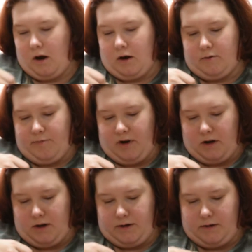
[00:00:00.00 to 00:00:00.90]

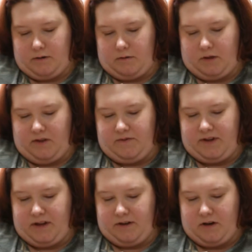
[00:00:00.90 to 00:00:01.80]
Arbonne
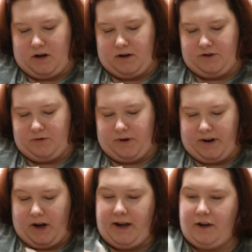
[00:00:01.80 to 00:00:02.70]
Lifting and
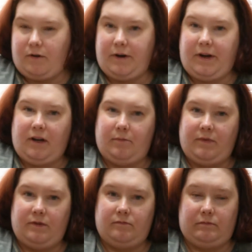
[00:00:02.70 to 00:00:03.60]
Contouring Eye
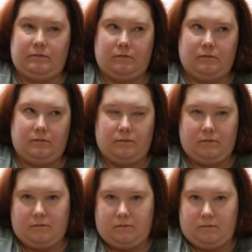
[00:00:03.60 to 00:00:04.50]
Cream.
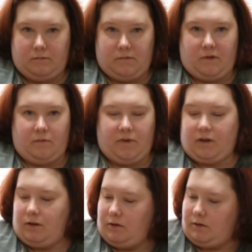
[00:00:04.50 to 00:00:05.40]
Oh my
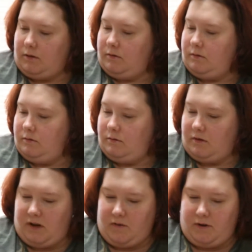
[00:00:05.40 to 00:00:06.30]
god.
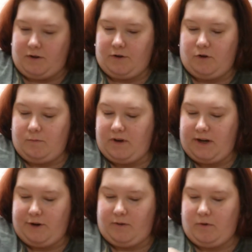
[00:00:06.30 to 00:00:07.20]
I have another open
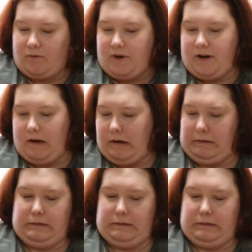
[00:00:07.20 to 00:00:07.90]
eye cream already.